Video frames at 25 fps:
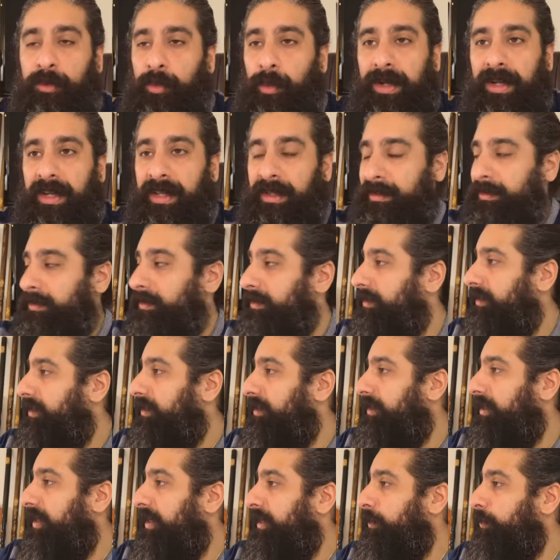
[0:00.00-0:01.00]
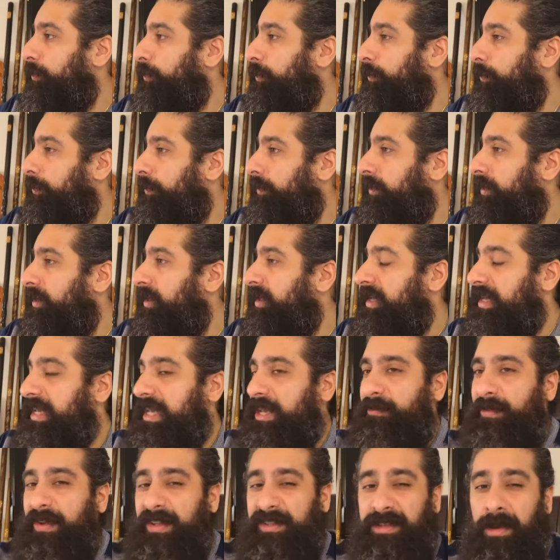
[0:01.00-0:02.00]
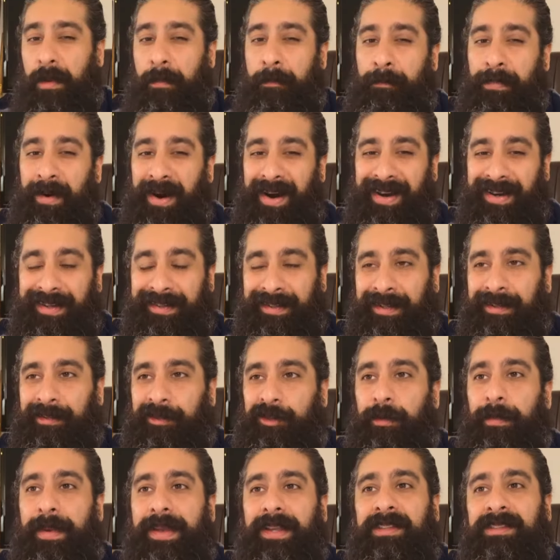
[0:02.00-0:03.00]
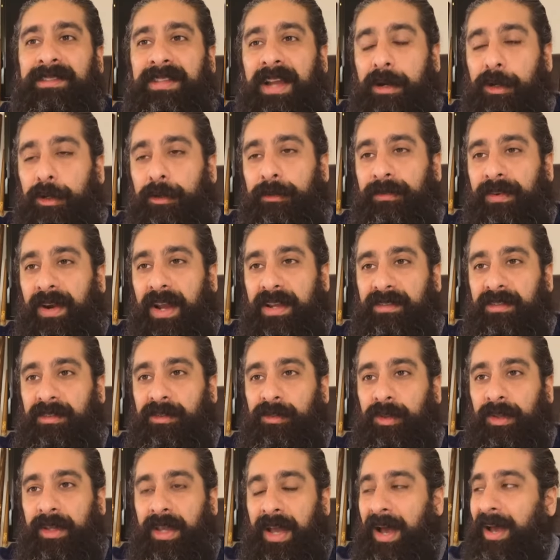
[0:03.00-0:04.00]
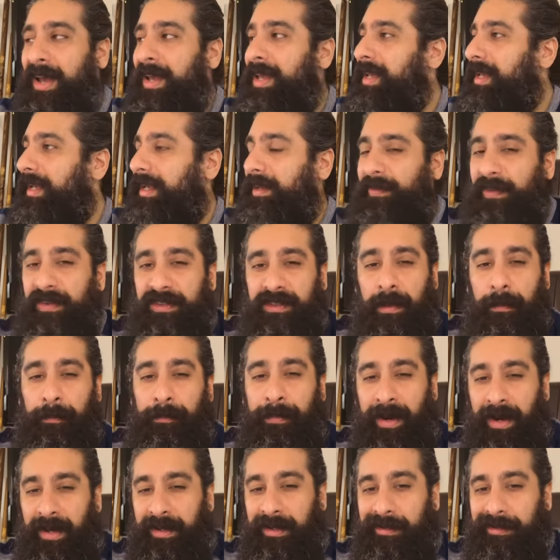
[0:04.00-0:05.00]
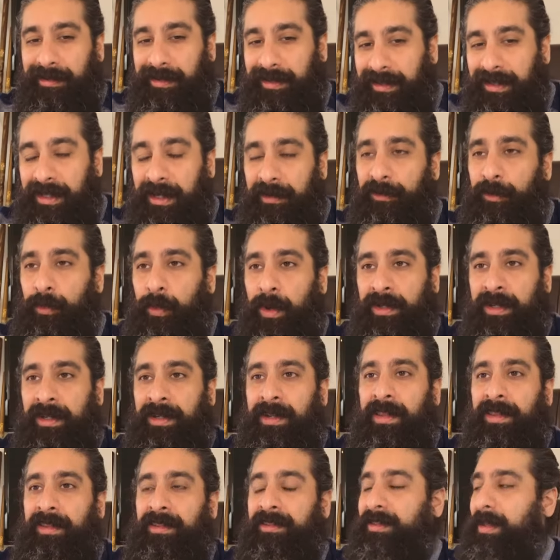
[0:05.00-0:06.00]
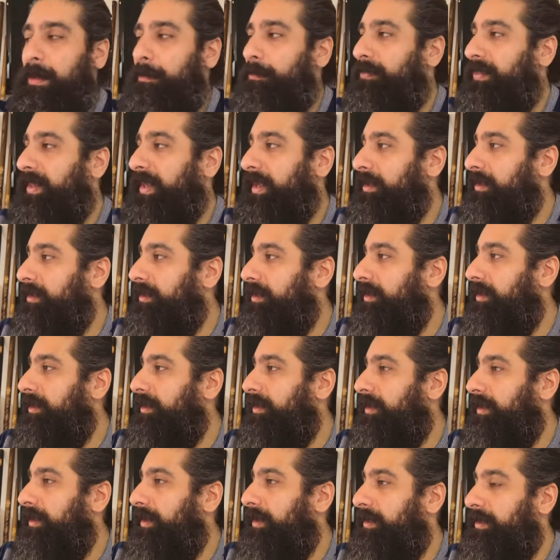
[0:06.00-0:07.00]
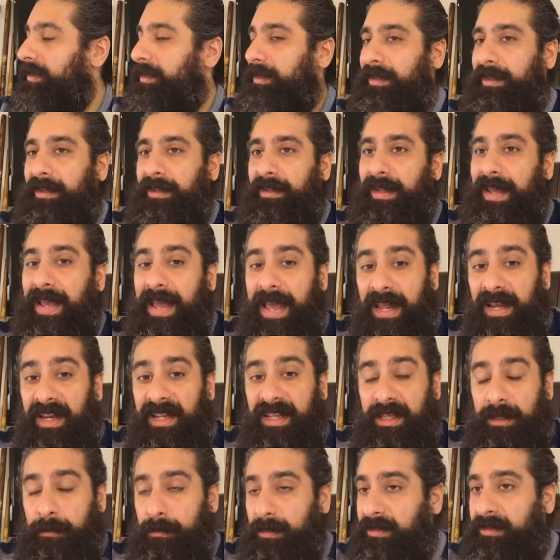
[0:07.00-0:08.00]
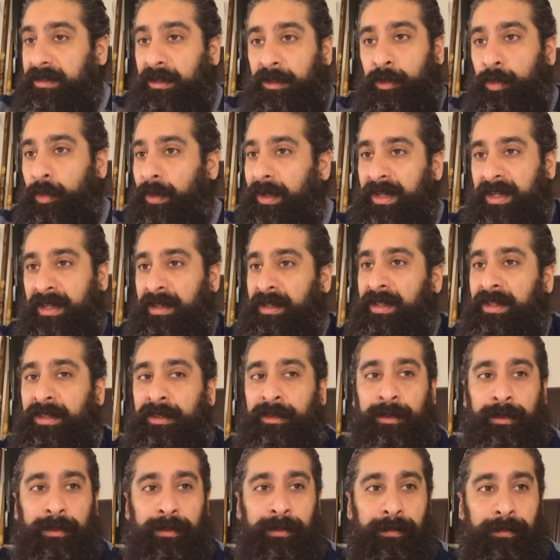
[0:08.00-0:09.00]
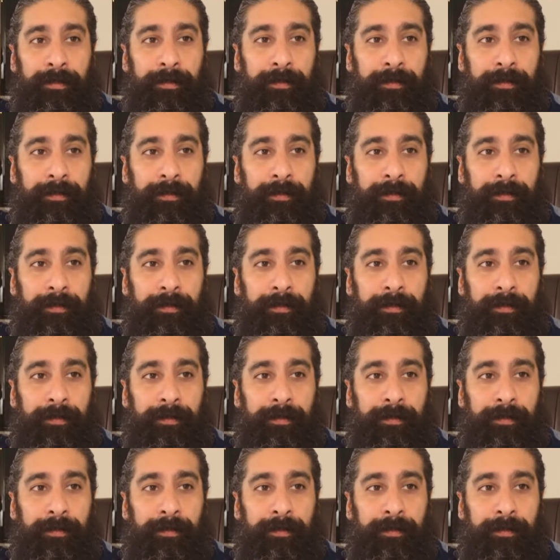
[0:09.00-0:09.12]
dwelling in you. If it's a burden to make sacrifices to Yah, if it's a burden to gift one another something, Elohim isn't dwelling in you.